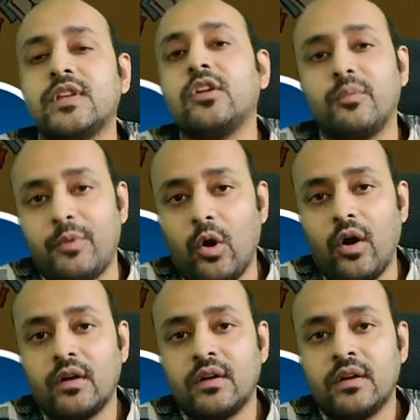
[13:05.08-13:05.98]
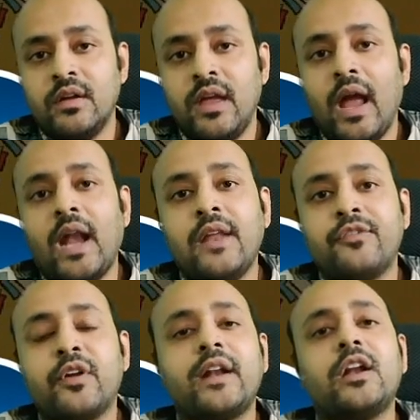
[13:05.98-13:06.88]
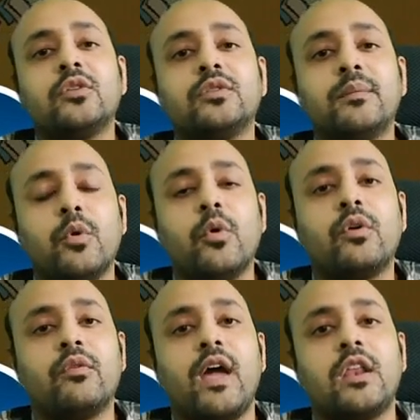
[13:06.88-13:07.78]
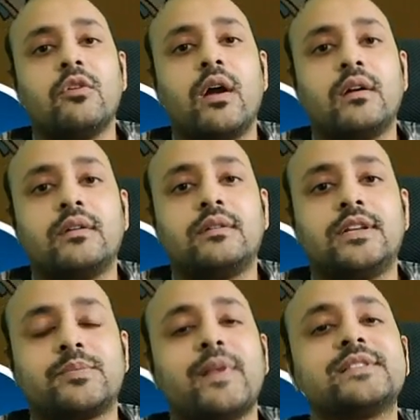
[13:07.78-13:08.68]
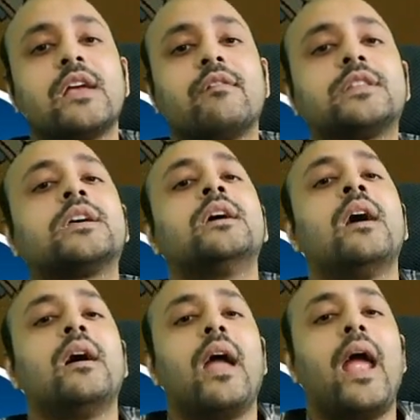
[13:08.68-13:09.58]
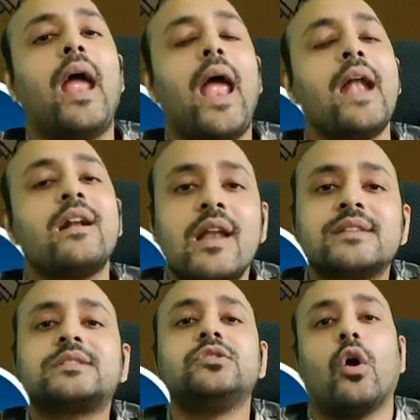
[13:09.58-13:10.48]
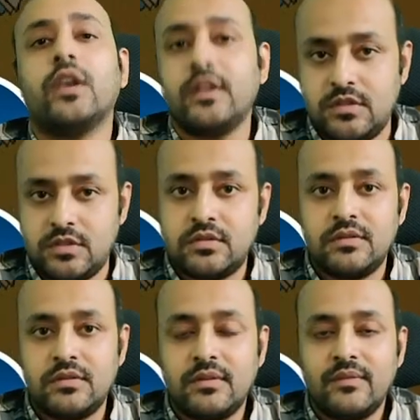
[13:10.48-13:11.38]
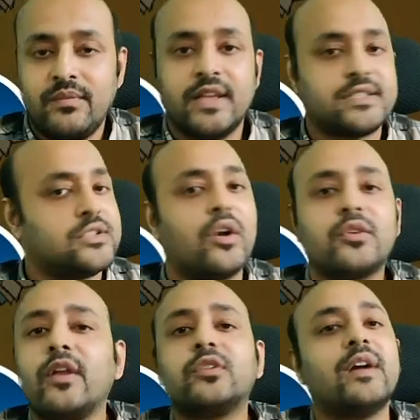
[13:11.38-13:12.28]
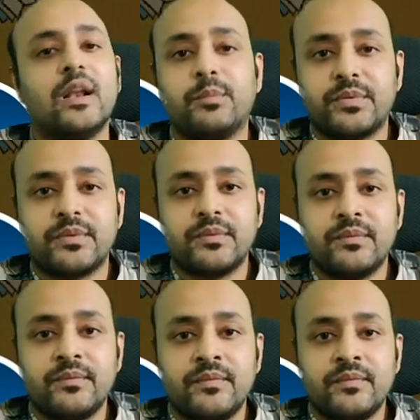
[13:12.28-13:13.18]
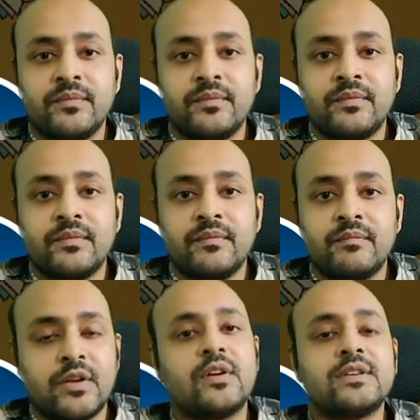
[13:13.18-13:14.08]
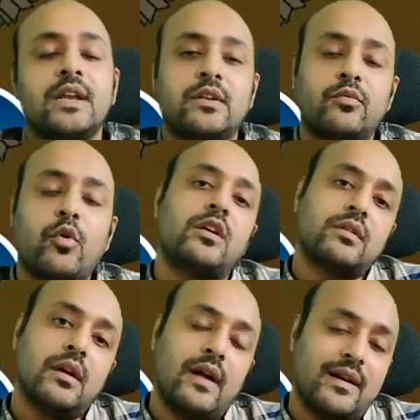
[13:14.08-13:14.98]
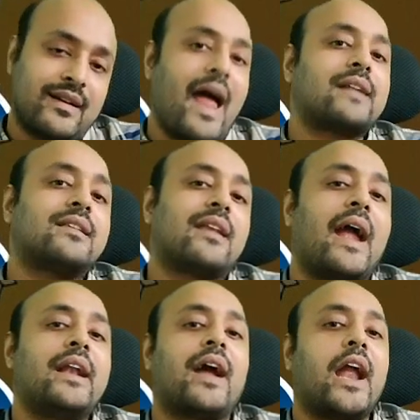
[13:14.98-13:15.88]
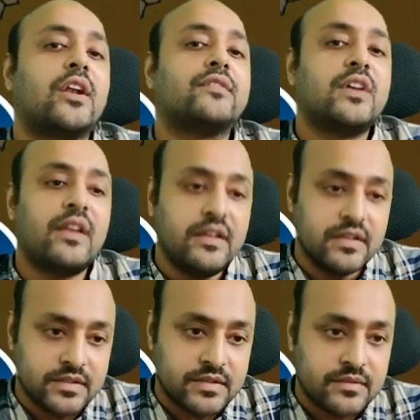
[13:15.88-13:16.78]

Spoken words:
your blog, and if you get into the mode where you are dispensing with endless knowledge, it's not going to help because it won't attract the right kind of the readers.